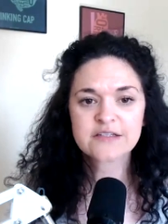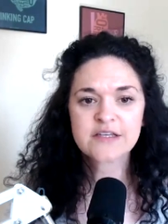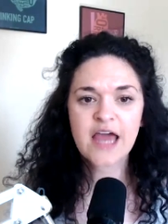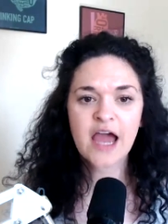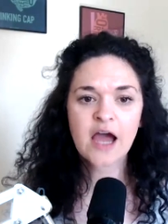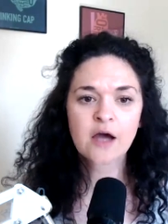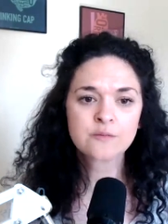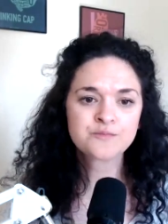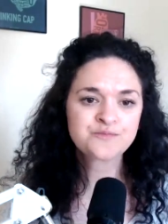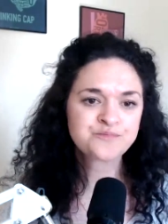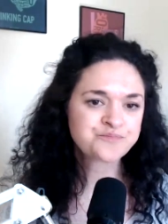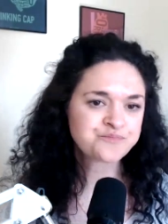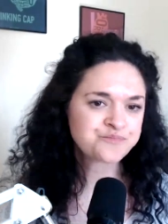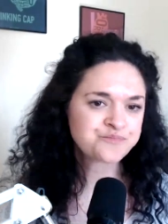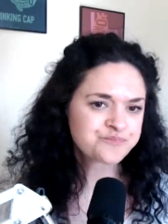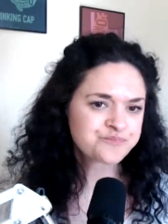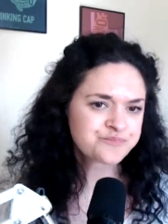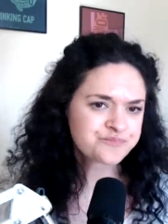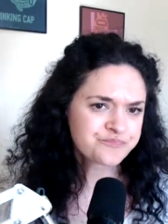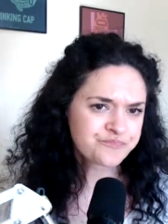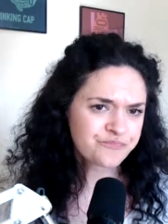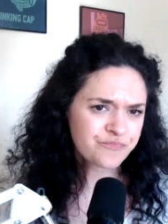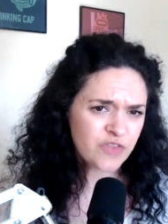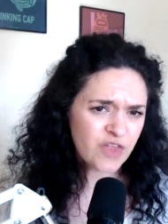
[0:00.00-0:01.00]
Now,
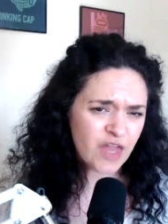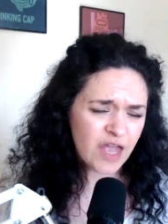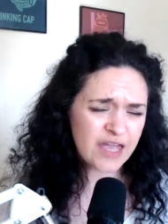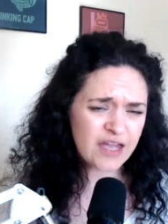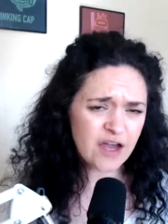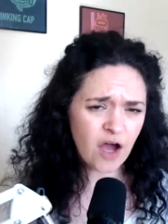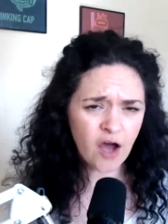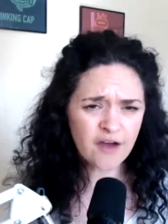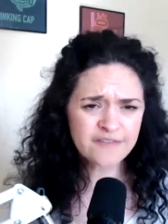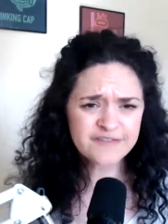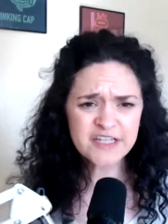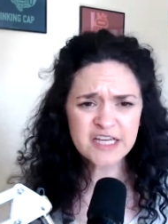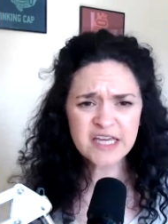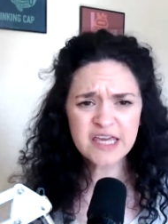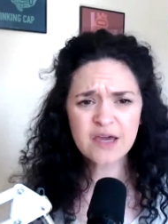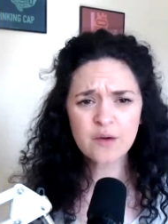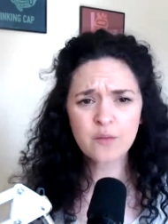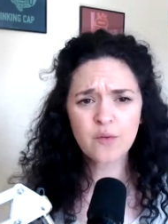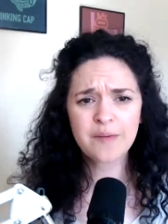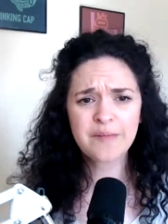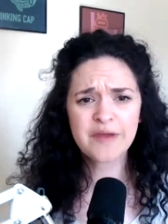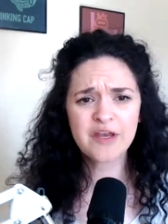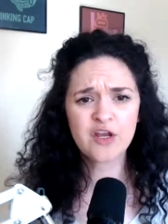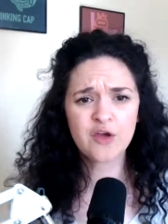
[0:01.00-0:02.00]
I often get
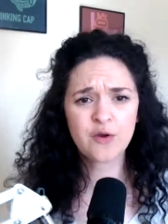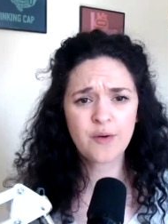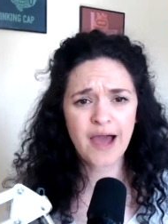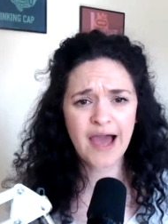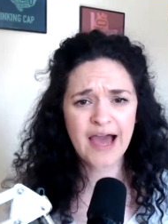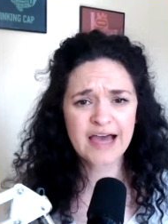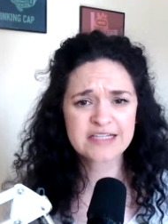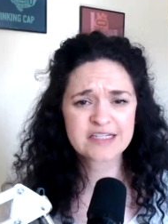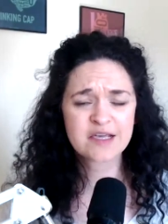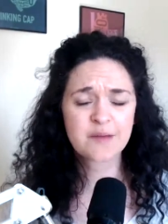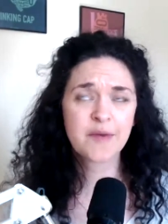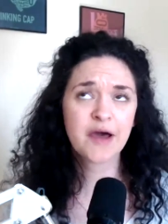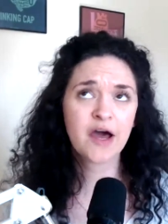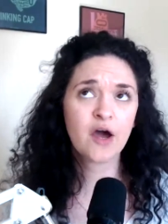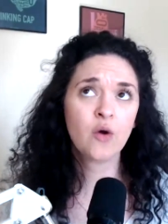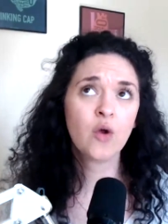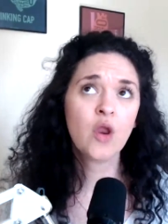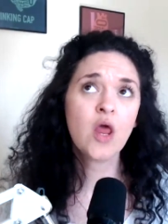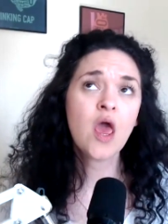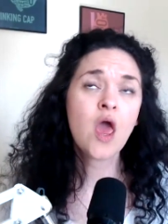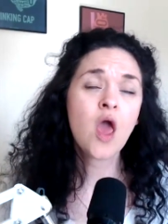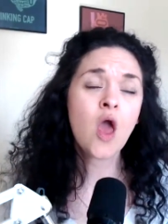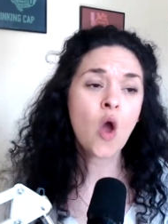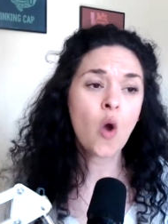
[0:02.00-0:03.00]
women who ask about,
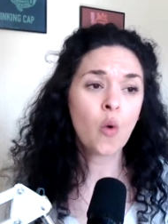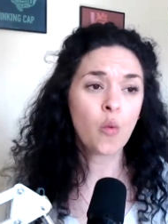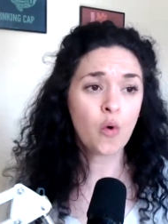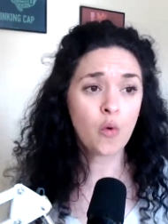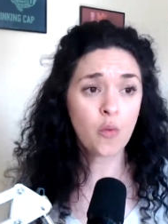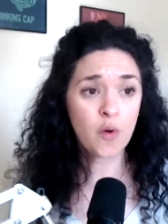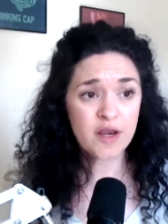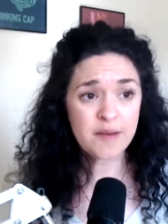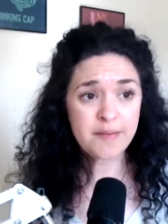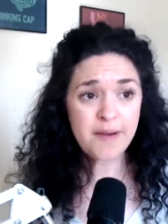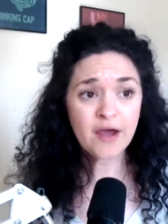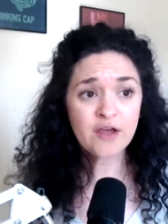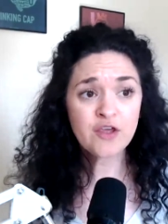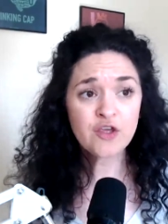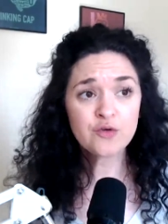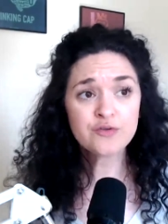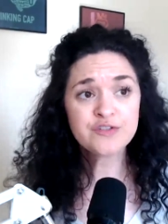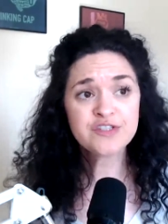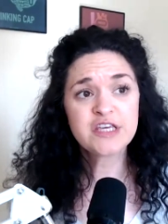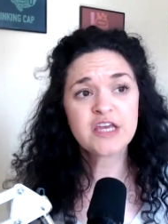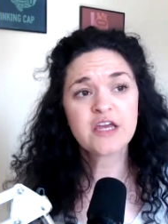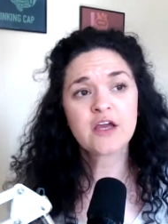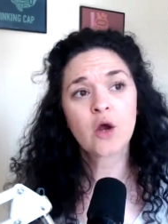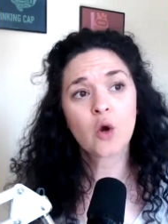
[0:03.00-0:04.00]
well, what about
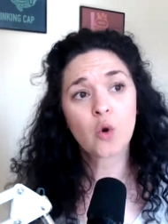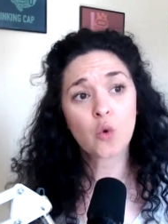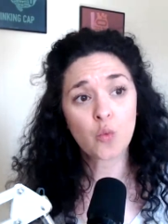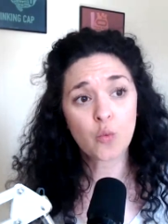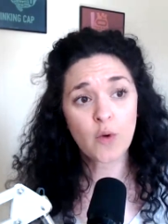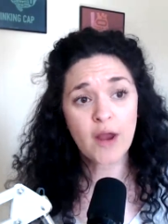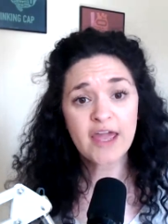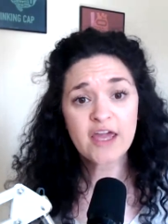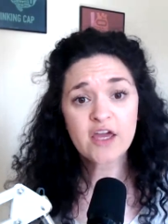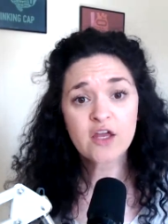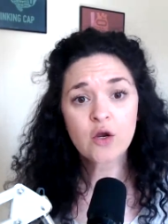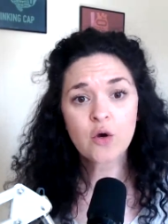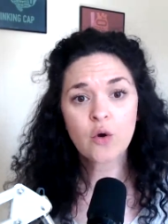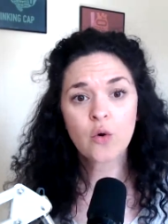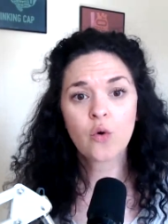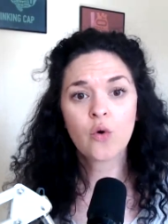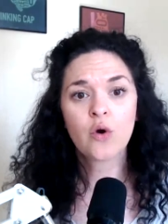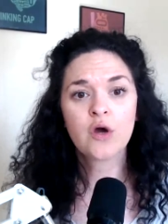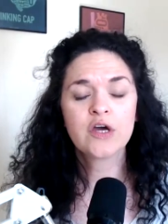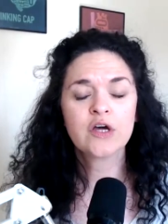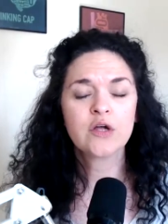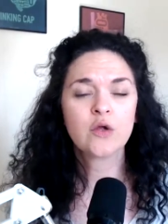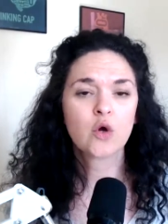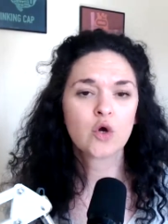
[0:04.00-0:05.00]
using oregano
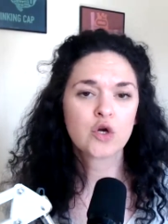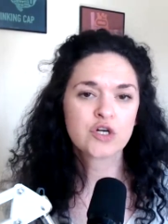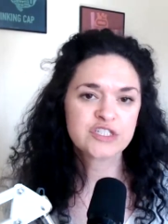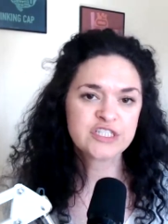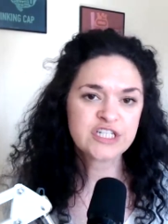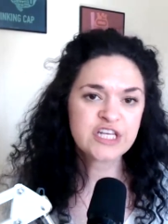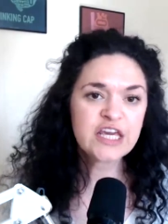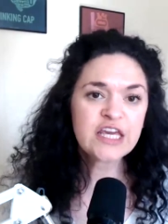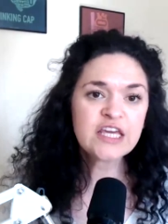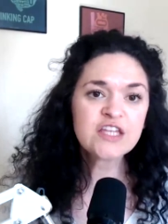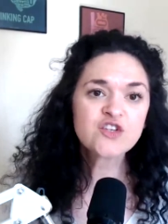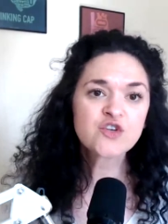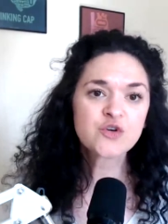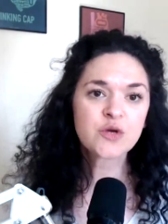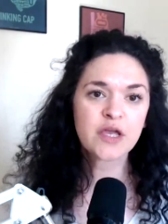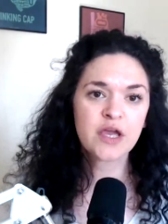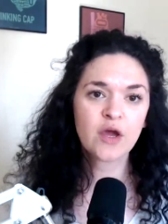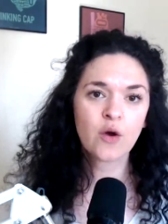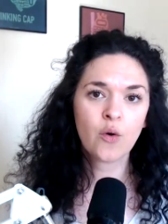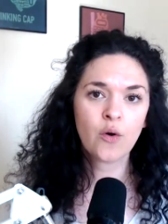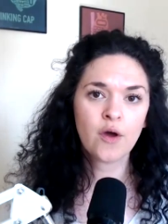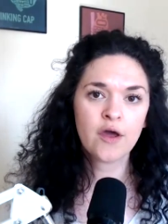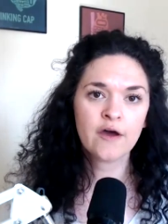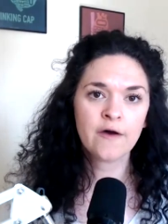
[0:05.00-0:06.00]
oil or tea
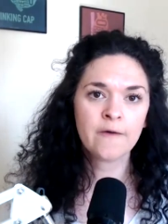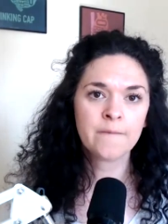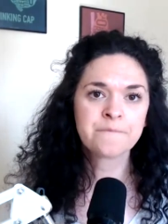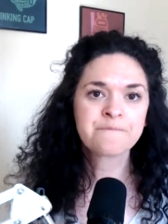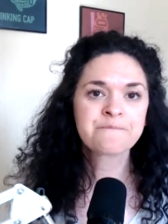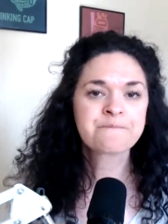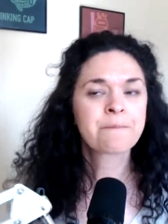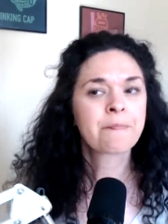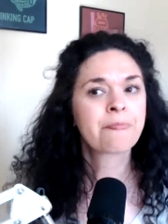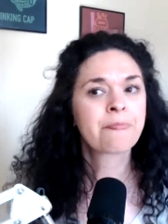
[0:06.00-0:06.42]
tree oil?